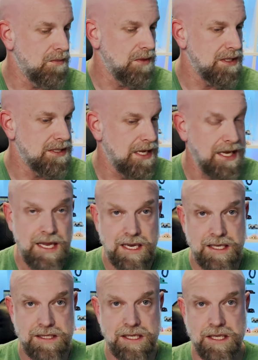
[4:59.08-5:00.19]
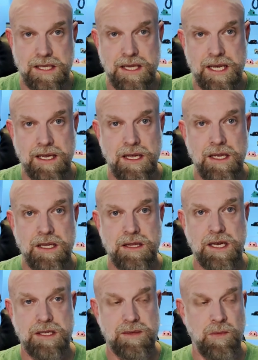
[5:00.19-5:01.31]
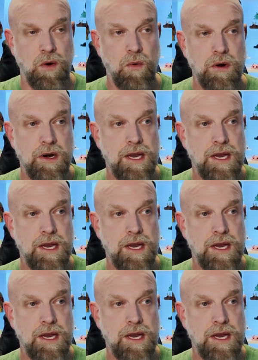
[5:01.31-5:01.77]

was a hit instantly. Like, the customer ordered